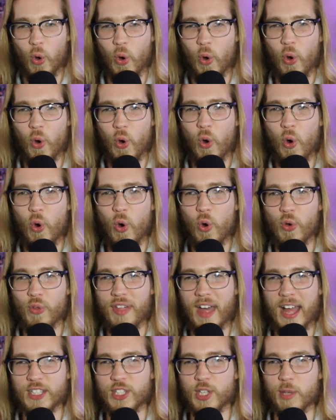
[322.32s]
Oh,
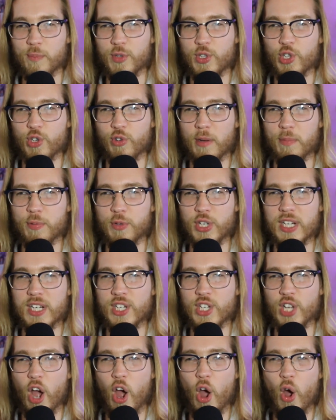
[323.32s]
that
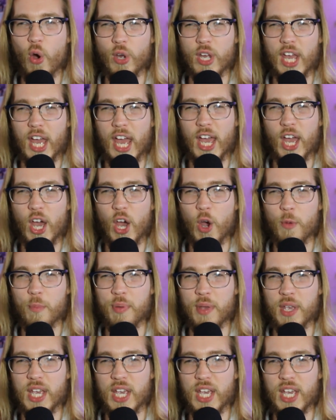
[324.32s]
subscription to
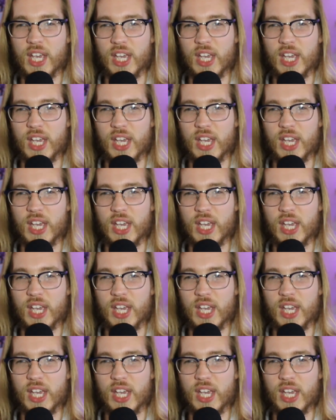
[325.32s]
OKOP.